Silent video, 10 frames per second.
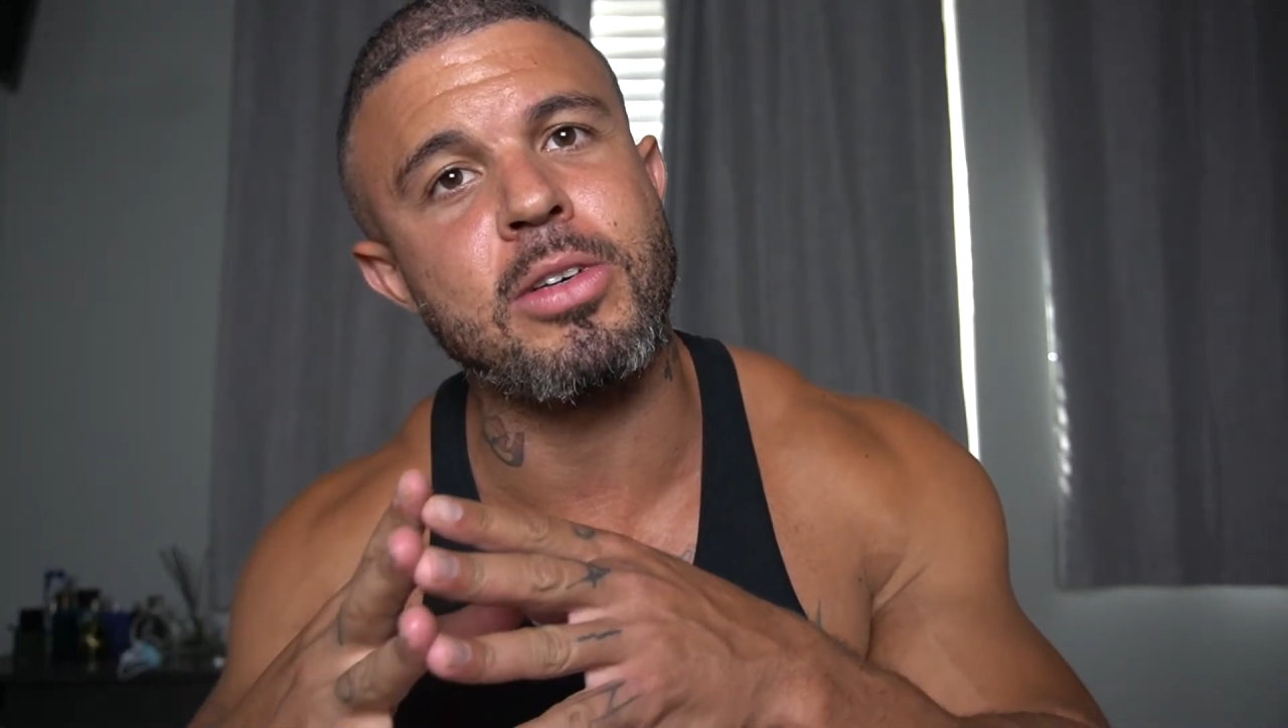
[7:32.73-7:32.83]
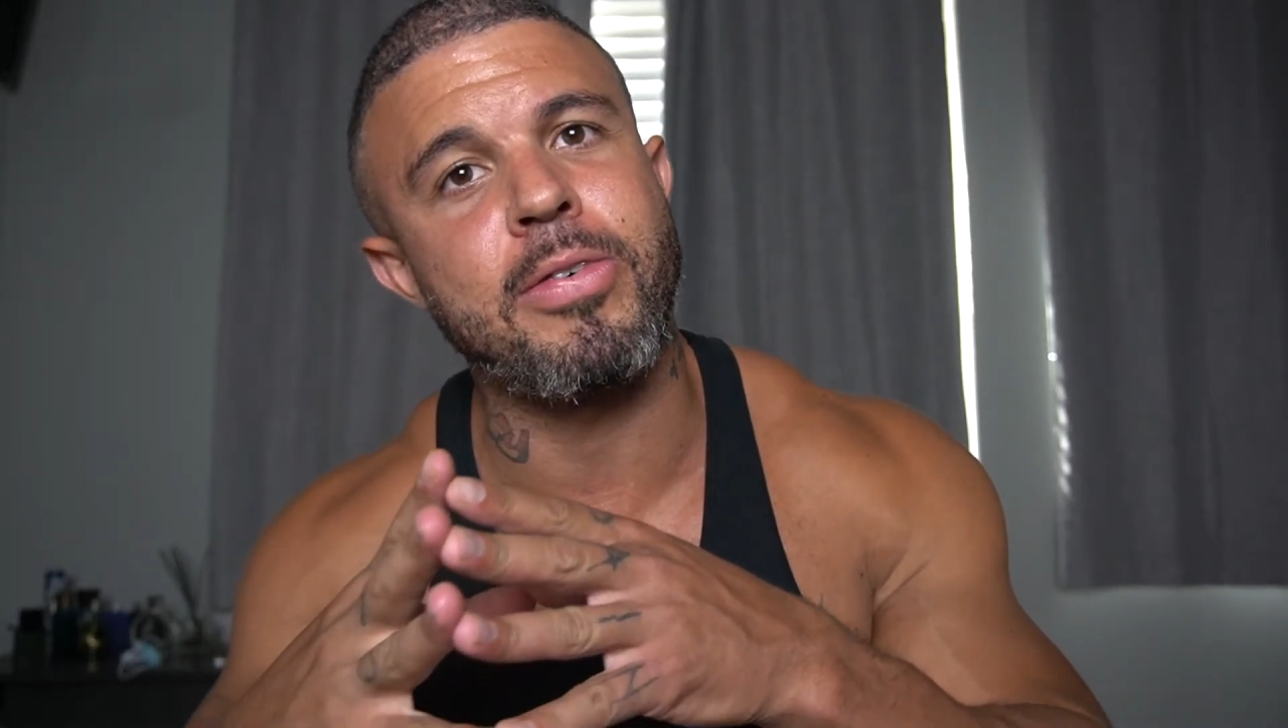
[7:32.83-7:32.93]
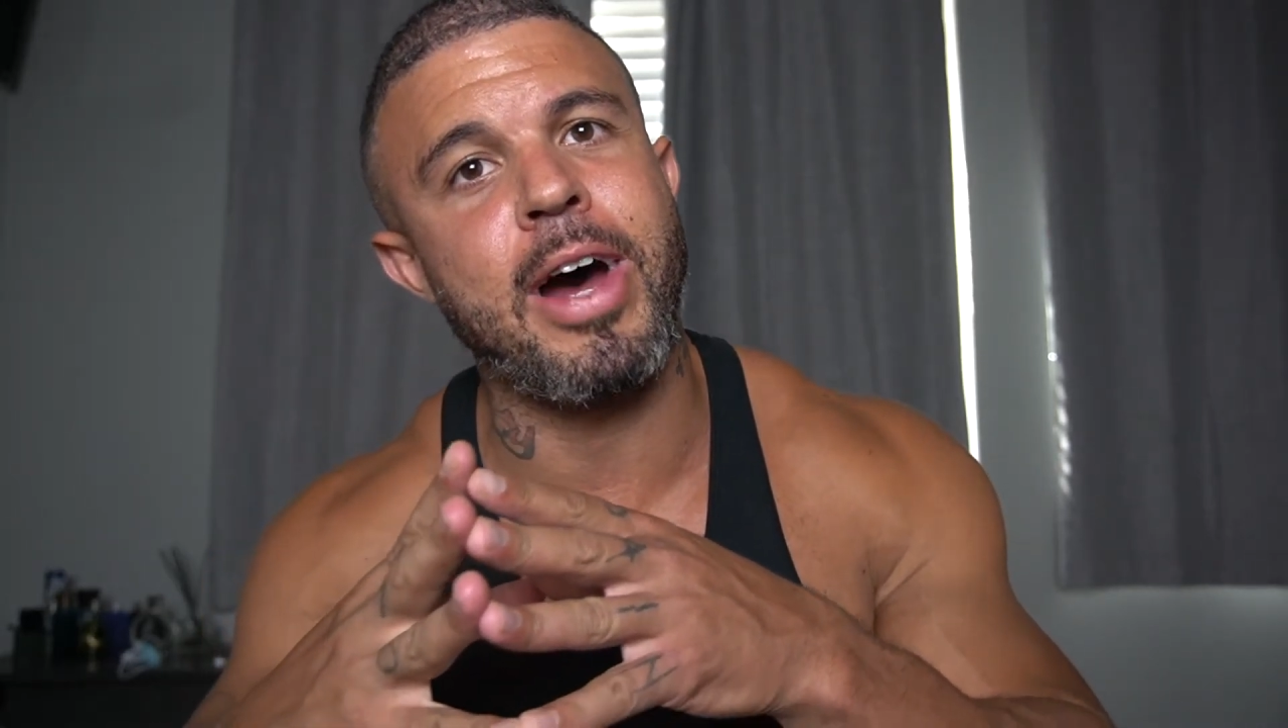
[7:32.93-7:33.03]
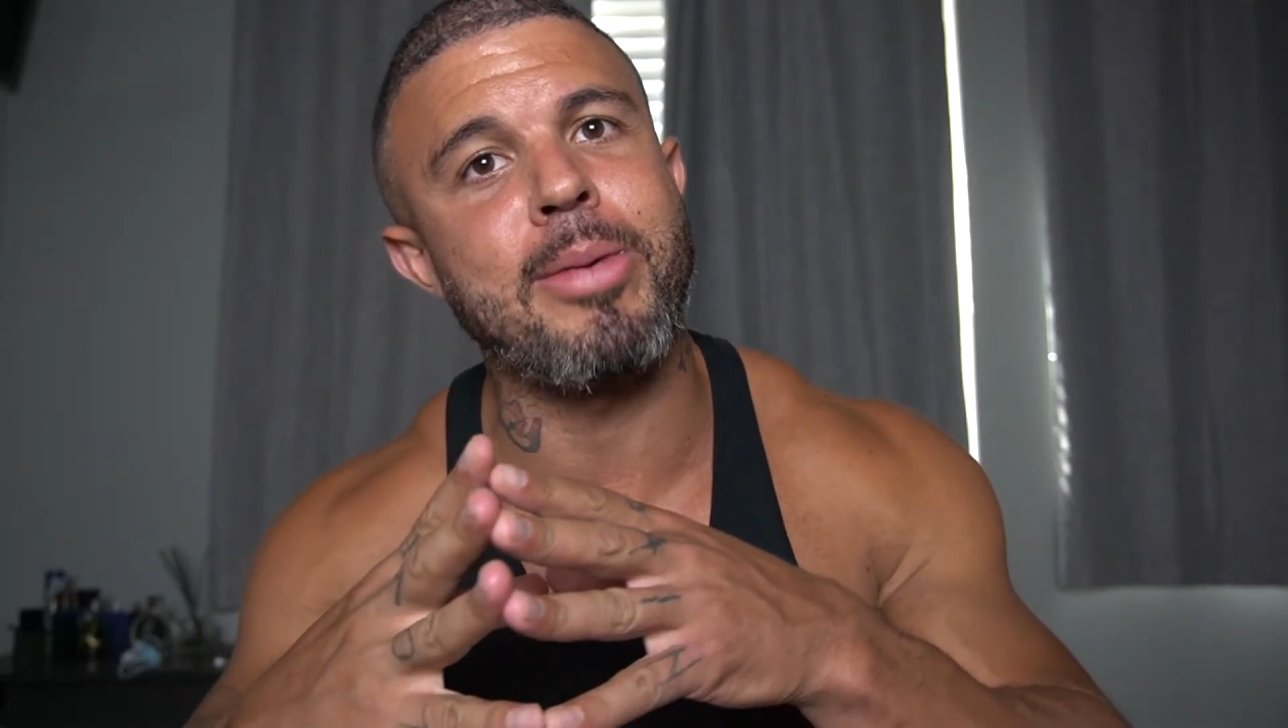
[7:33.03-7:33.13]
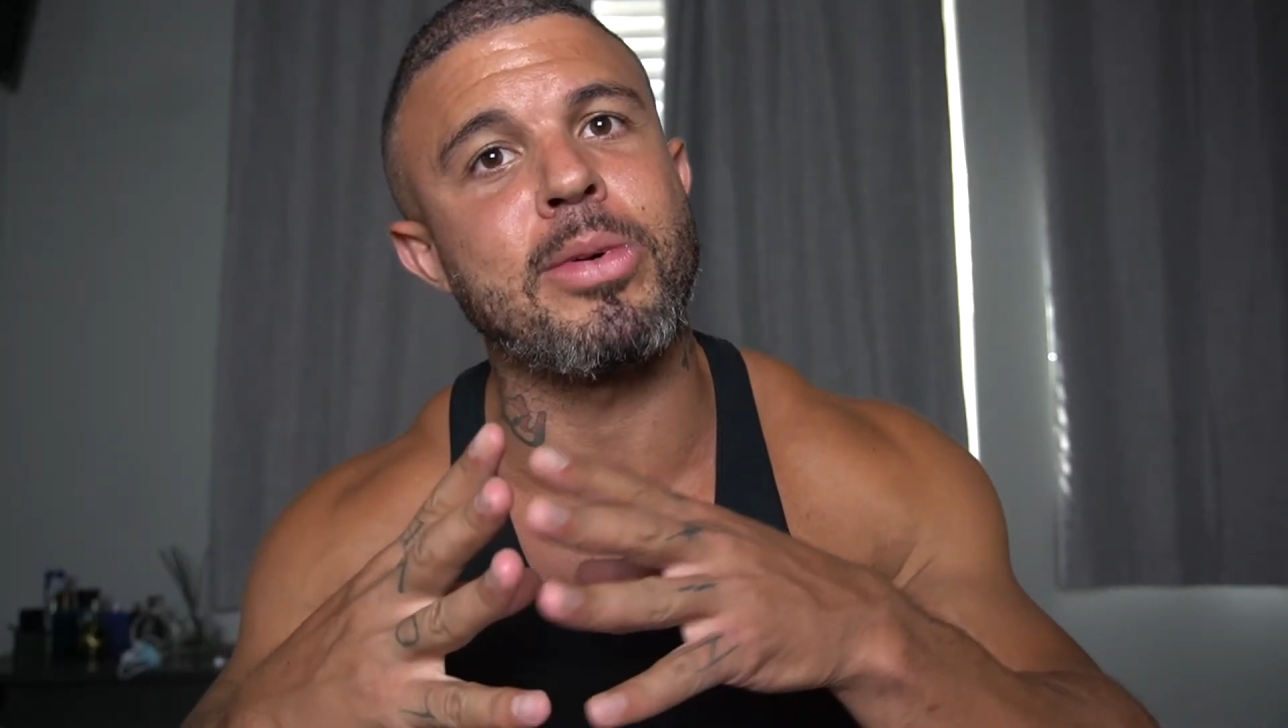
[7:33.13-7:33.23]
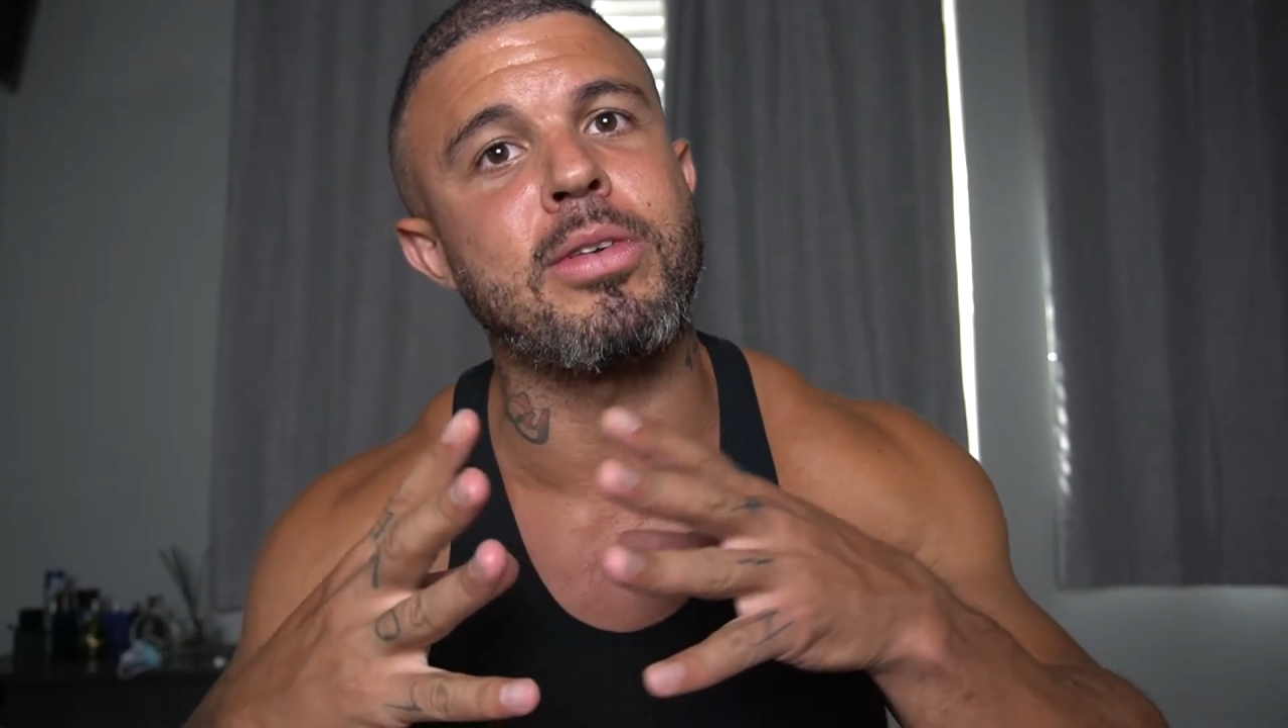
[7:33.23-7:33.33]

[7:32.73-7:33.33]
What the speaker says: fibers